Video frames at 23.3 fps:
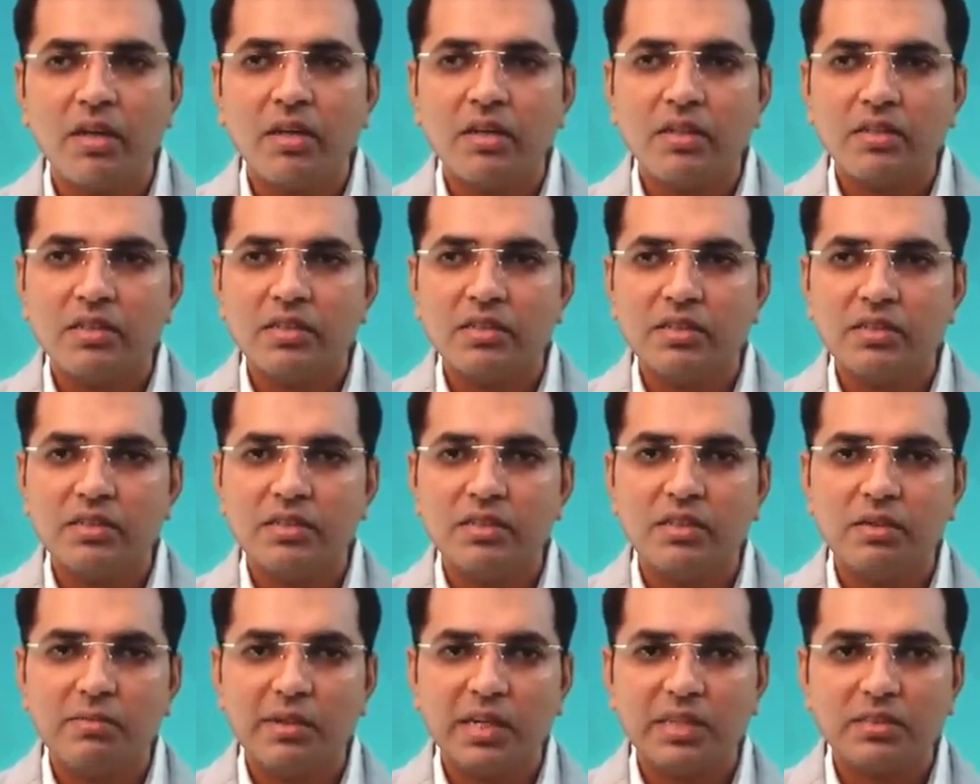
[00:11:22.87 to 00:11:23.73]
This is the
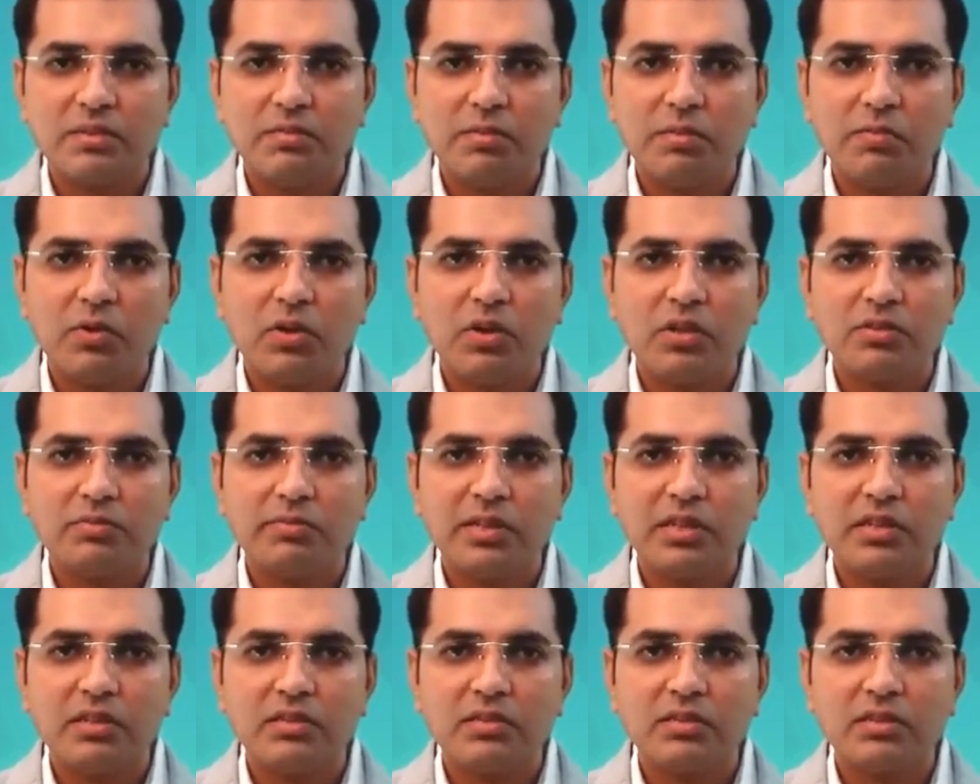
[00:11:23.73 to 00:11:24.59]
maximum loss
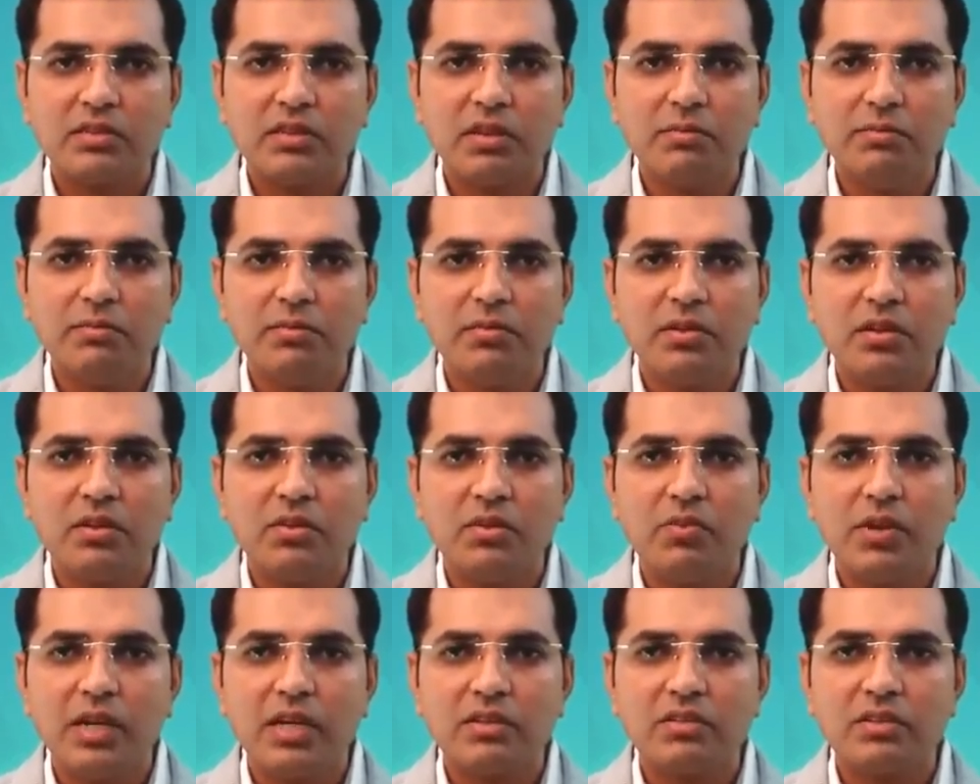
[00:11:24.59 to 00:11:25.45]
method sum
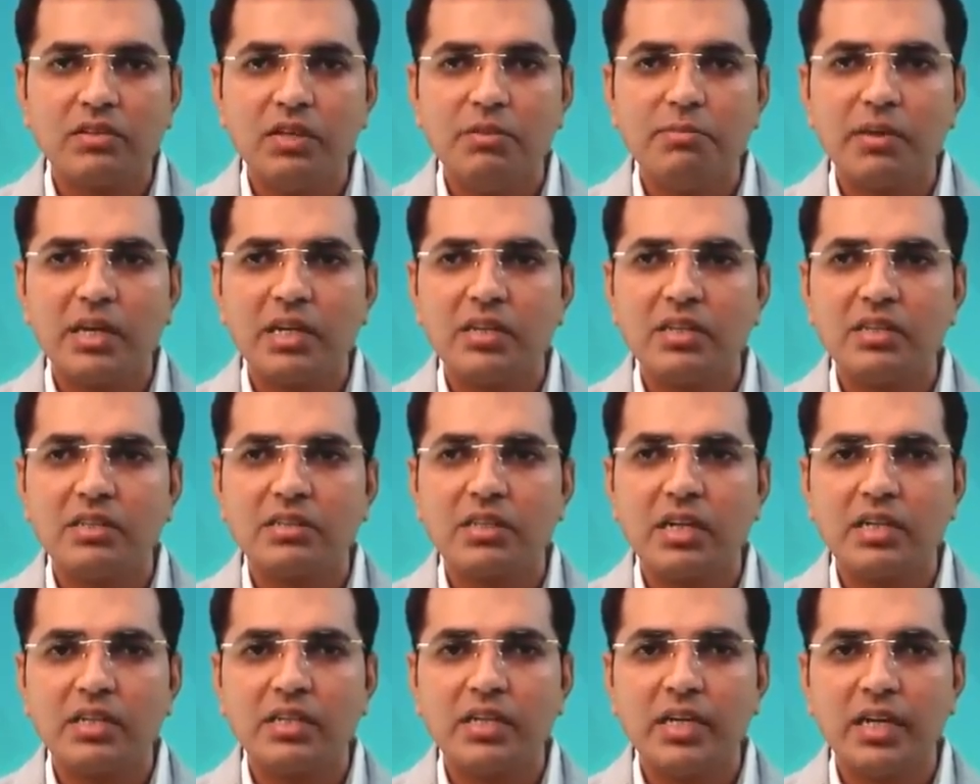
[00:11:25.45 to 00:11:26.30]
where three partners
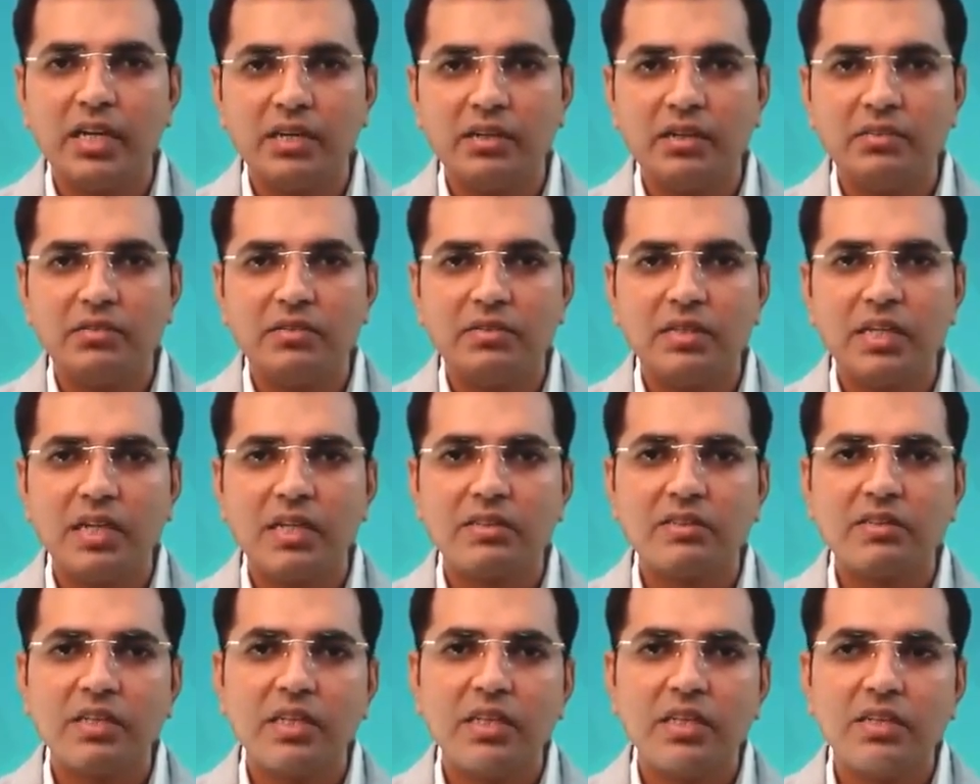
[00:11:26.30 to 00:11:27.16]
are there. They are
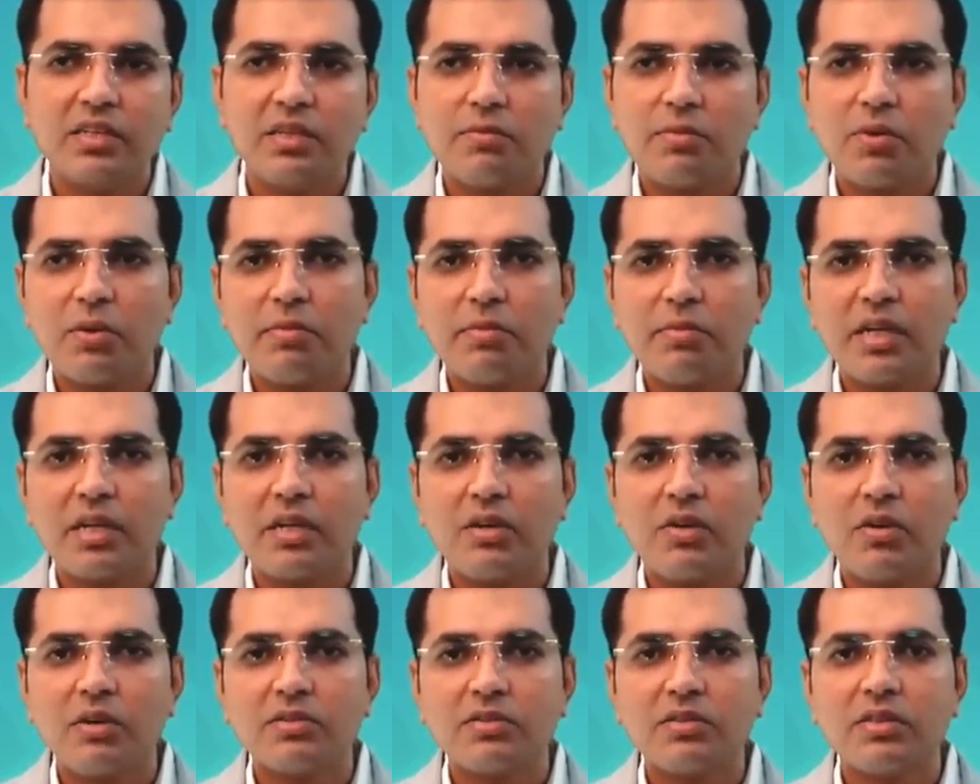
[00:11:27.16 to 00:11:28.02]
sharing the profit and
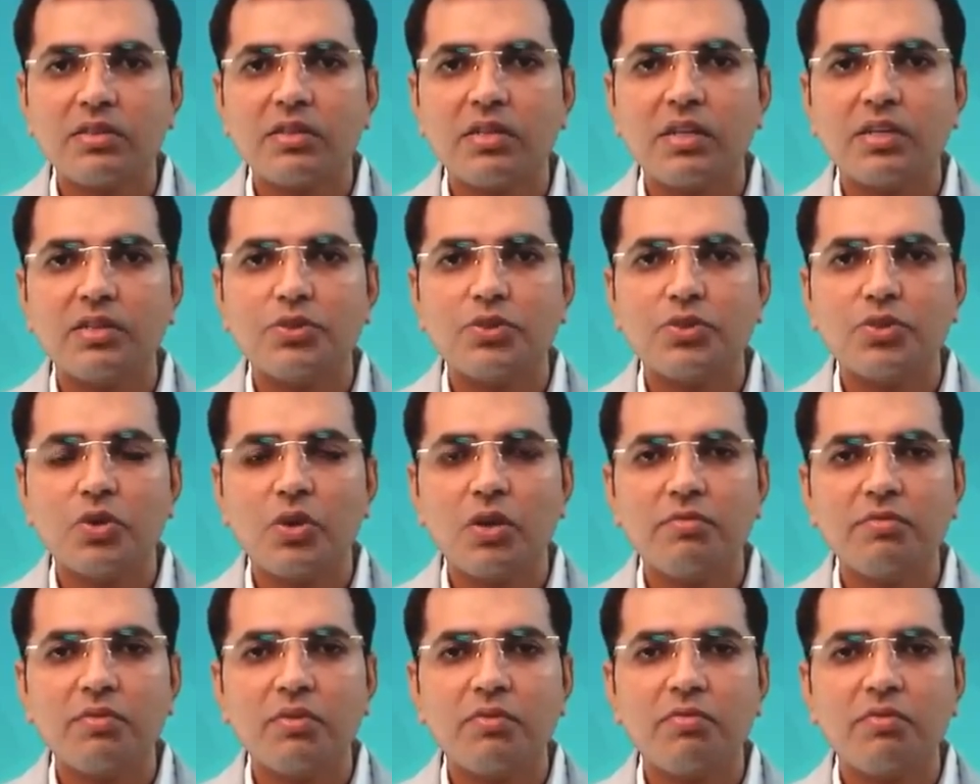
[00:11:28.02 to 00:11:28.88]
loss in the ratio
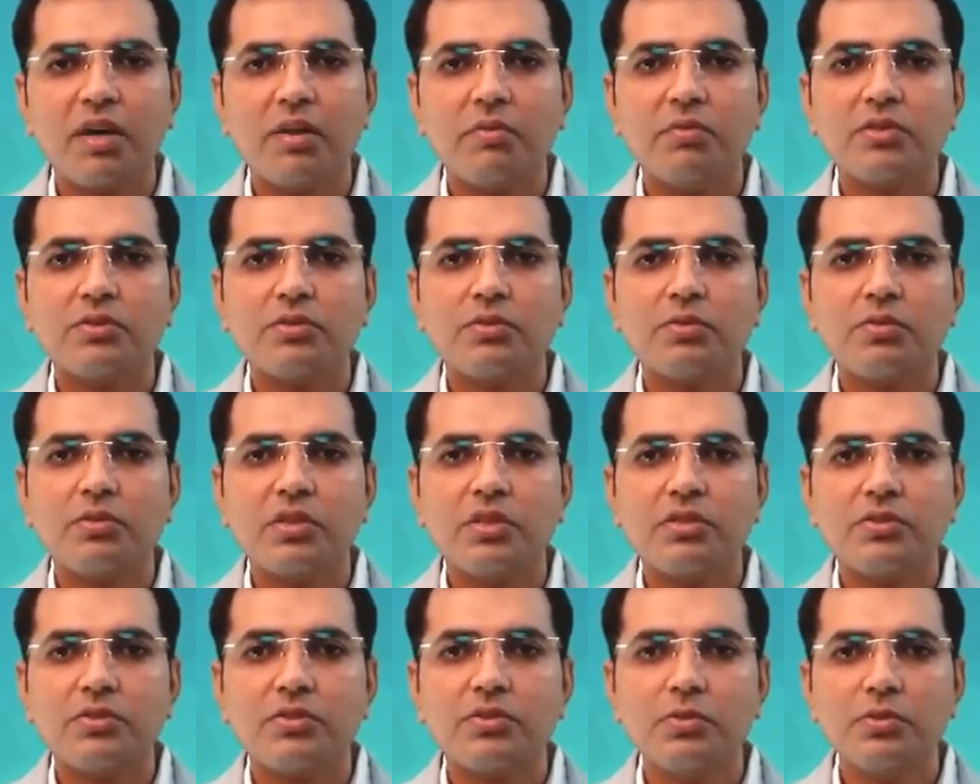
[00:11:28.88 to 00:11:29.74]
of
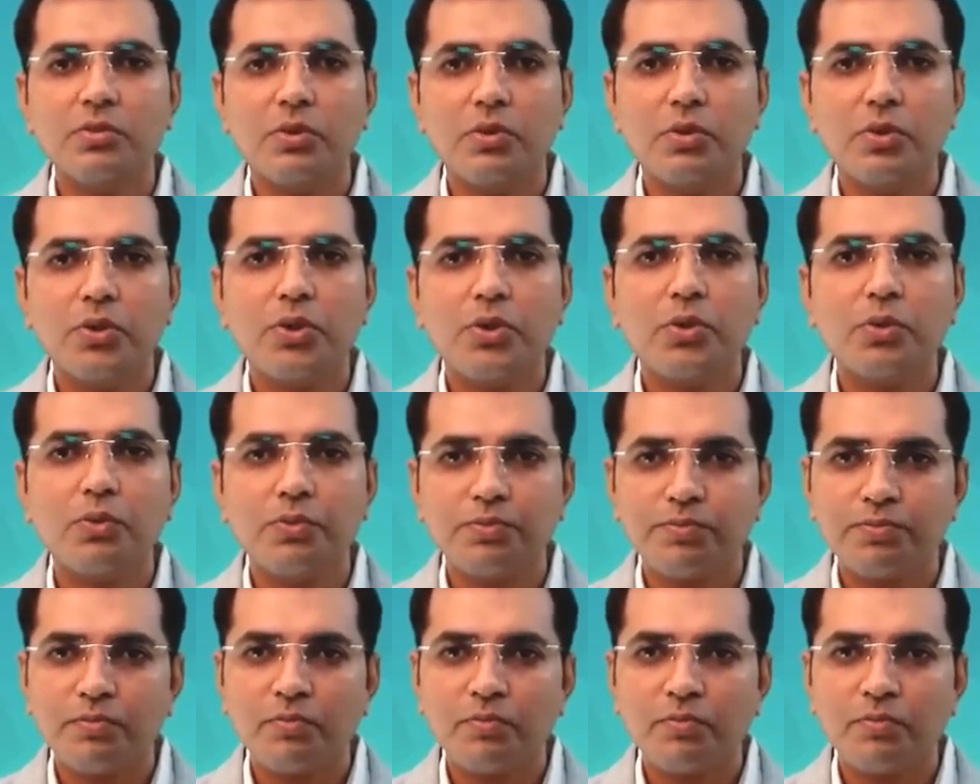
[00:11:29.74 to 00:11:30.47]
5:3:2.